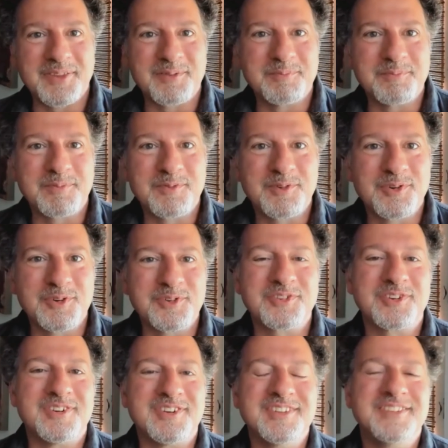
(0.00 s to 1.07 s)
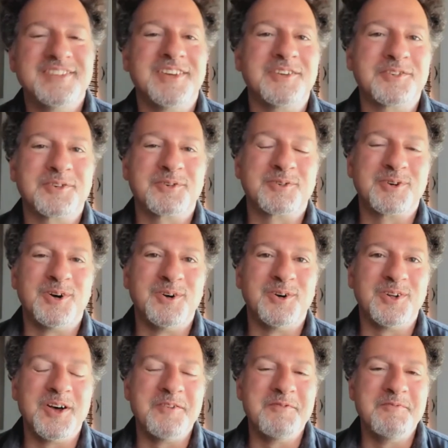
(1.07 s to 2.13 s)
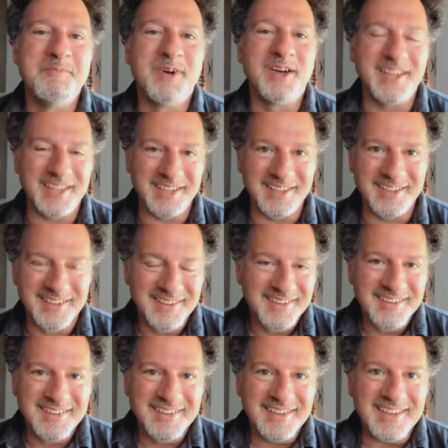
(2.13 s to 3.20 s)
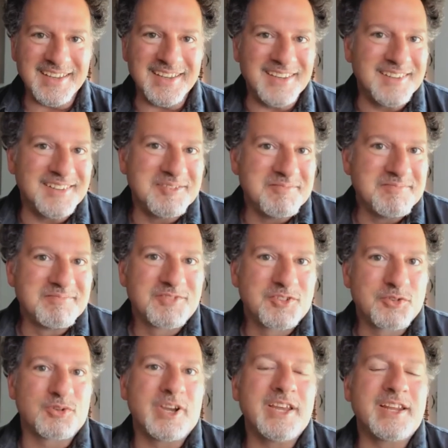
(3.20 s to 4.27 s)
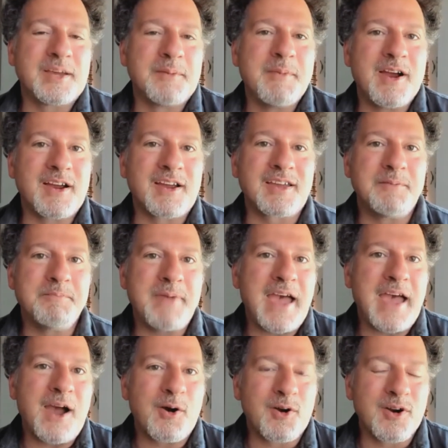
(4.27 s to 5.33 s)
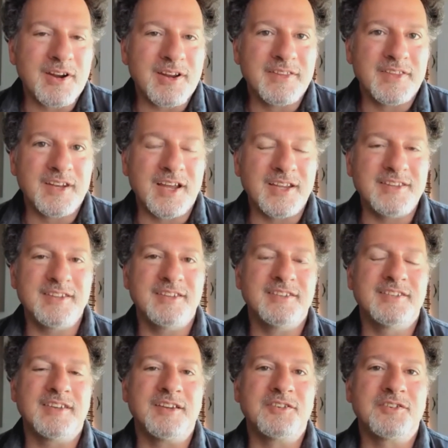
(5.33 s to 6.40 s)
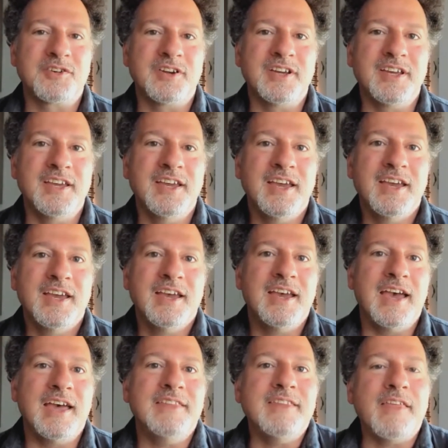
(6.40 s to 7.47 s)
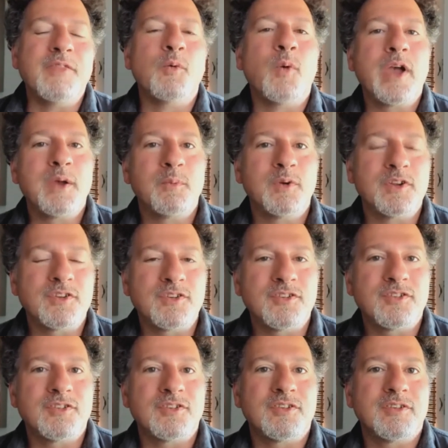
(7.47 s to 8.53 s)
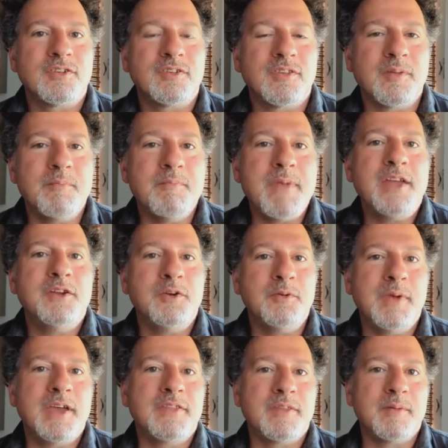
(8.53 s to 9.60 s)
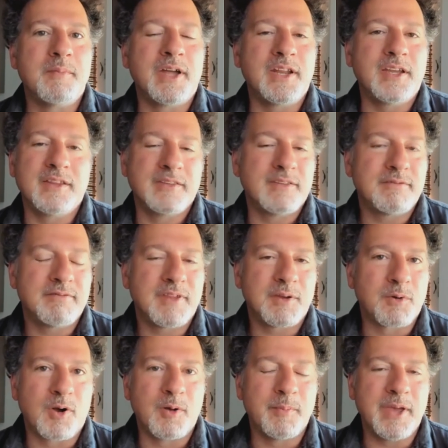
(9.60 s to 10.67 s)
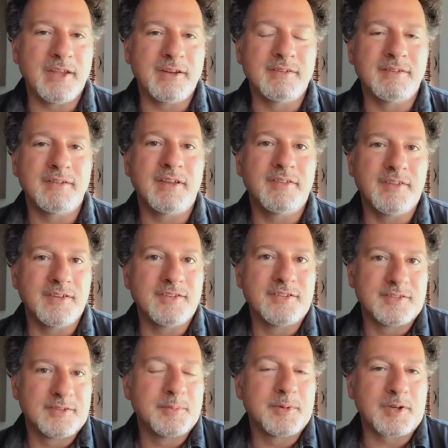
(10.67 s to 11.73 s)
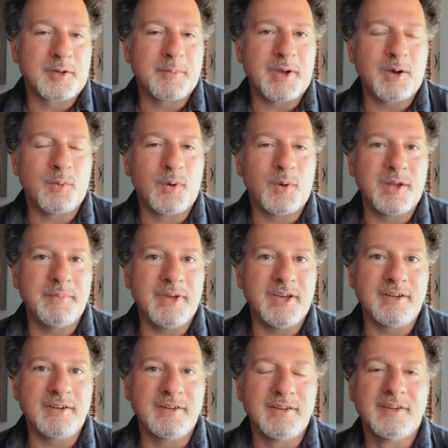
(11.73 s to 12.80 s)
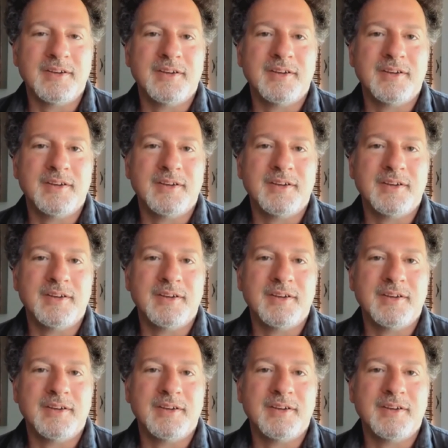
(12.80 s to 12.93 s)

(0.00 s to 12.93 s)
the crucial and central role of money in creating American power in the 19th century, and then the way in which the men who made the money, and they were all men, and this is a book about white men,